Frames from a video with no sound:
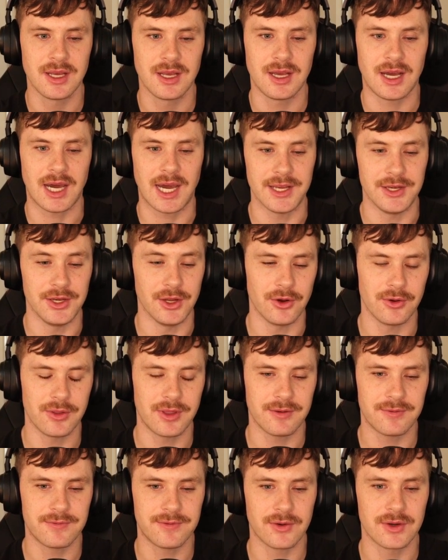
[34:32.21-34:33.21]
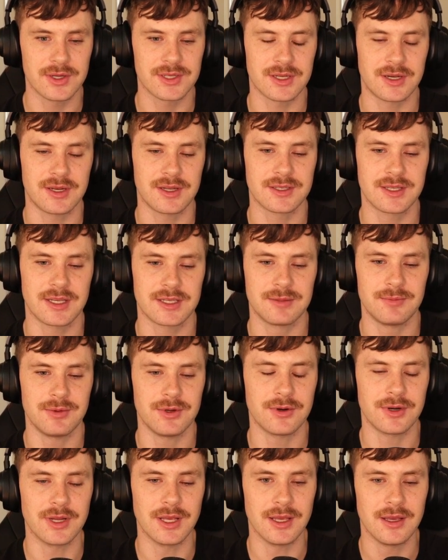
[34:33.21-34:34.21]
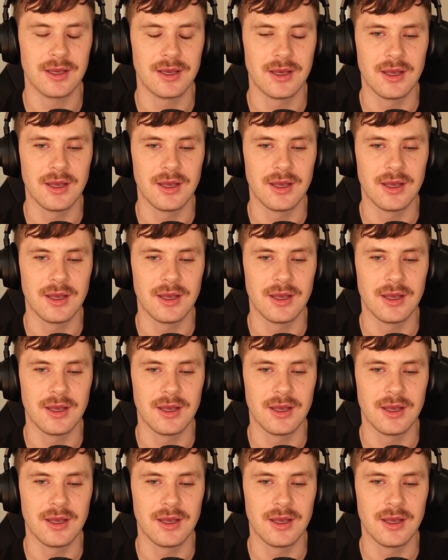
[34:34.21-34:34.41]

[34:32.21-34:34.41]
I know they focus on accessibility,